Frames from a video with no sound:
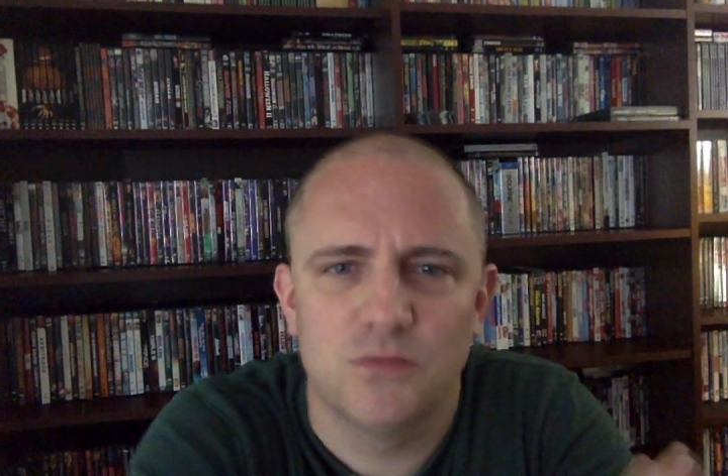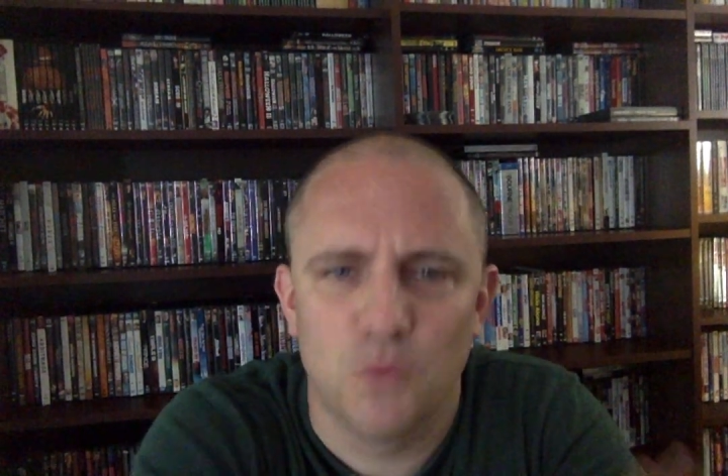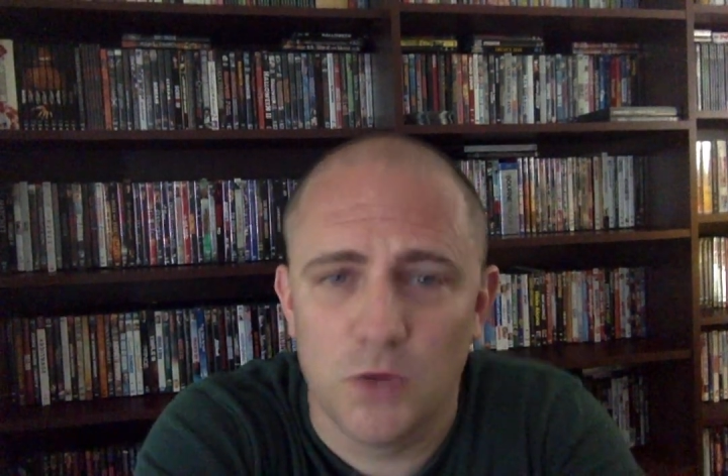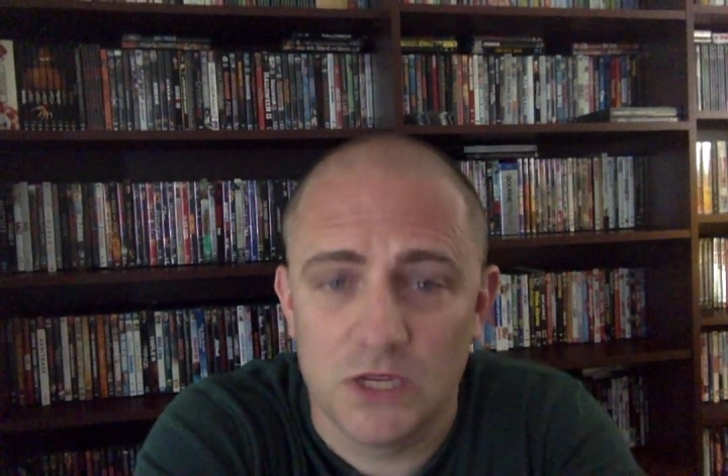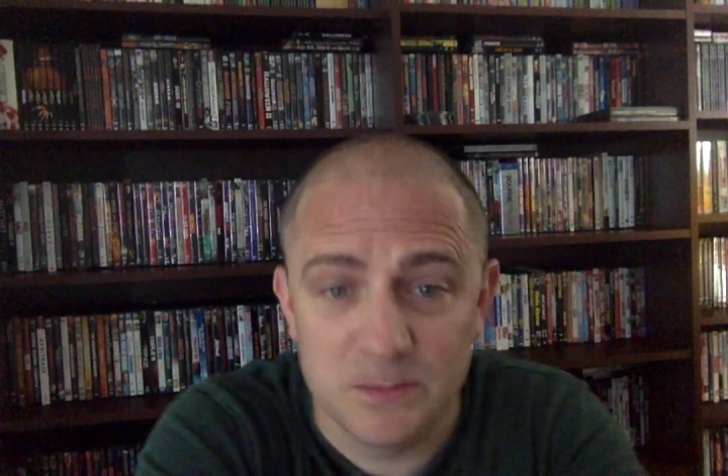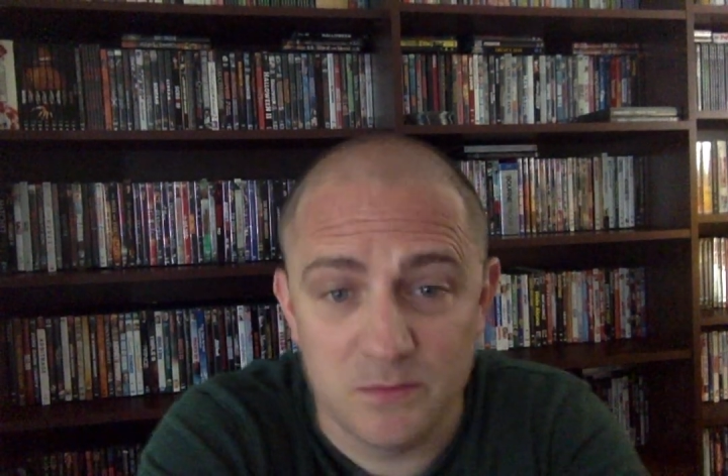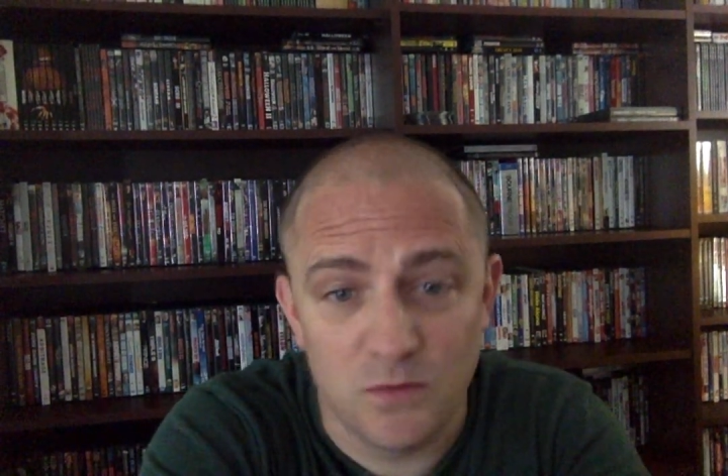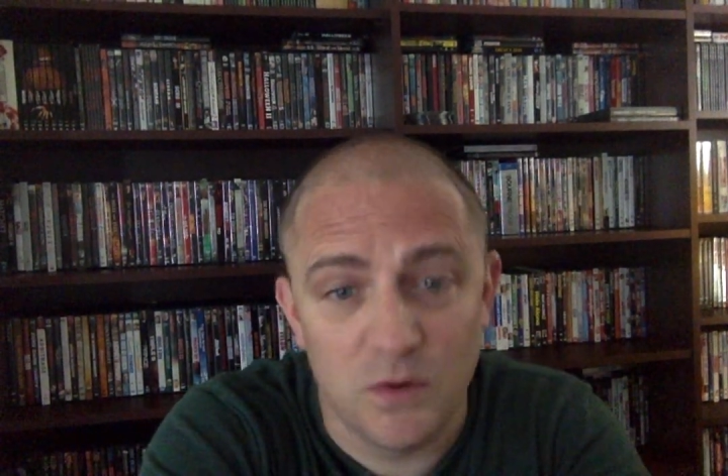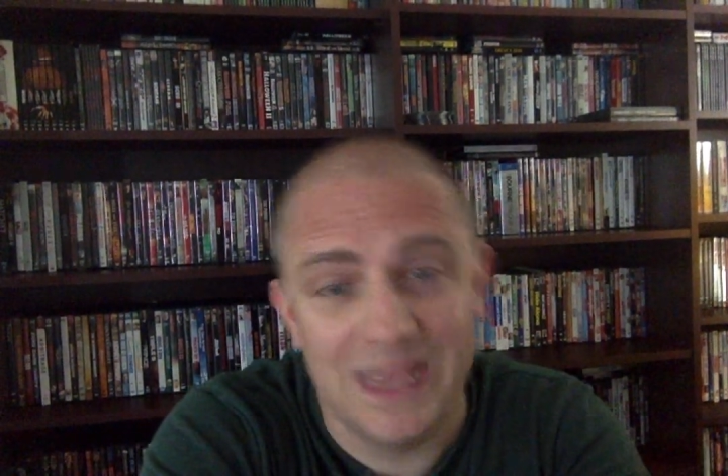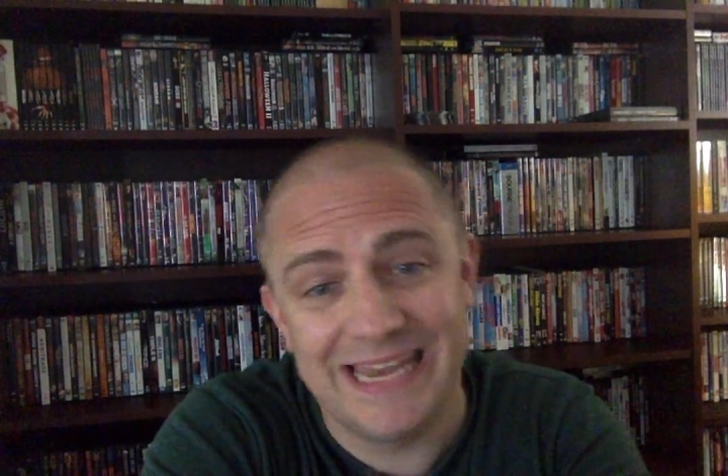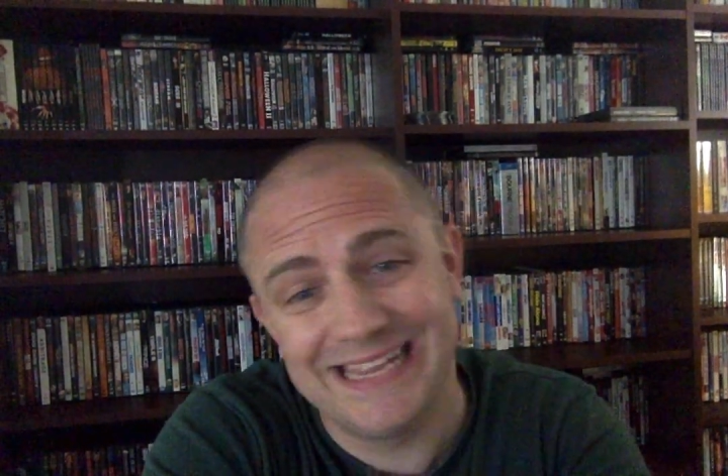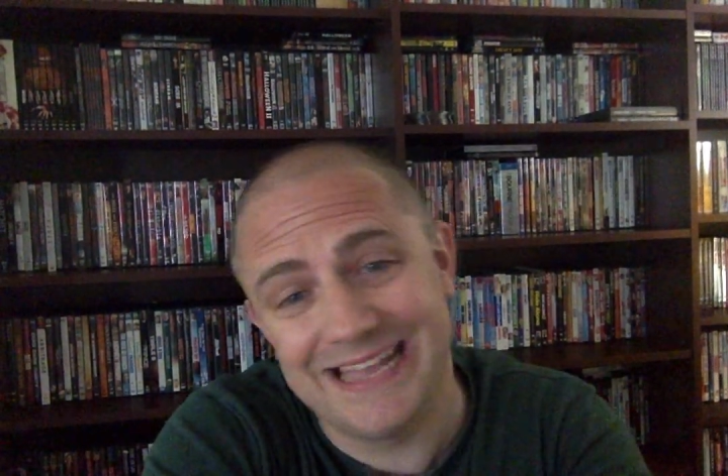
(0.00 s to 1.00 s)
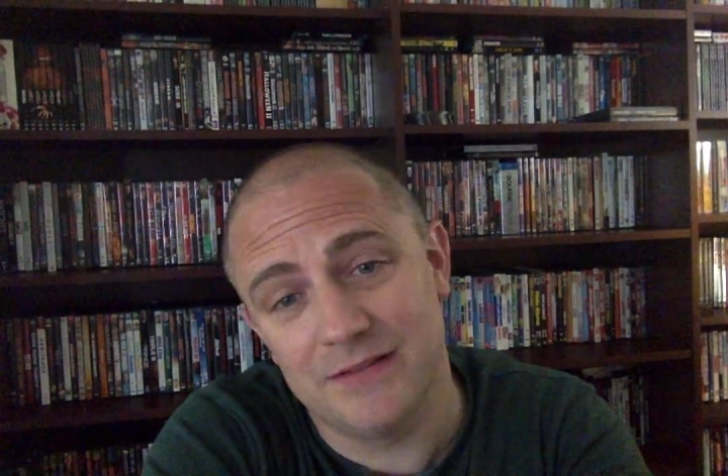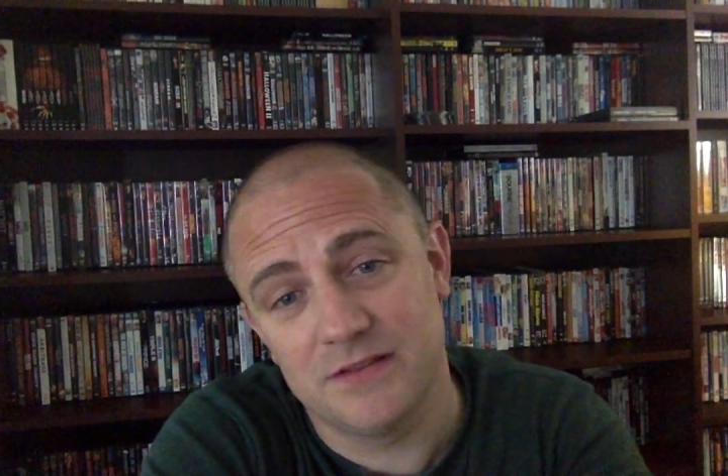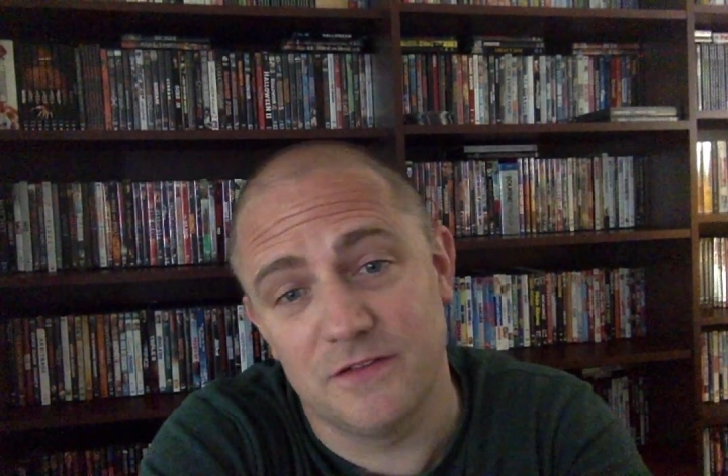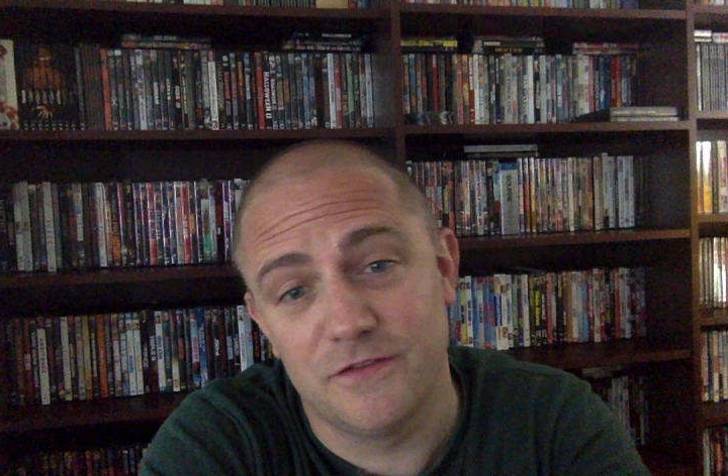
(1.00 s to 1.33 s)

Royals before heading out to